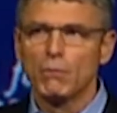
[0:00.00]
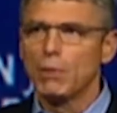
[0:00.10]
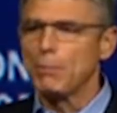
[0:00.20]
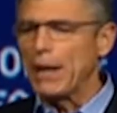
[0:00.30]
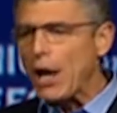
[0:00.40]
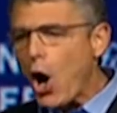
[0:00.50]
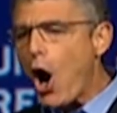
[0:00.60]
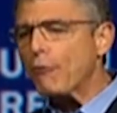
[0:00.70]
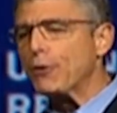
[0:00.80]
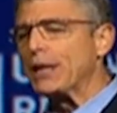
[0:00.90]
but by
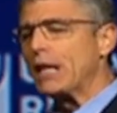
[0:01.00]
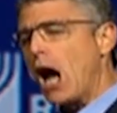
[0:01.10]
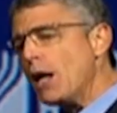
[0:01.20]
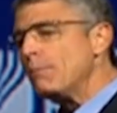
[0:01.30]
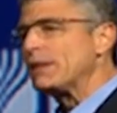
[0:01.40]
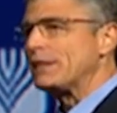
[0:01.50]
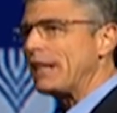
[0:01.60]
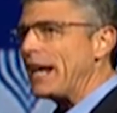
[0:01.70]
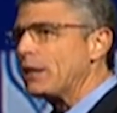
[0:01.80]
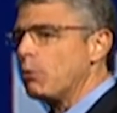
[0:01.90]
offering an
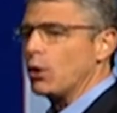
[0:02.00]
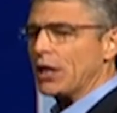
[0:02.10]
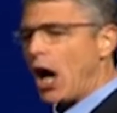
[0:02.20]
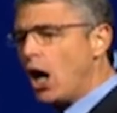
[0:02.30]
unmistakable and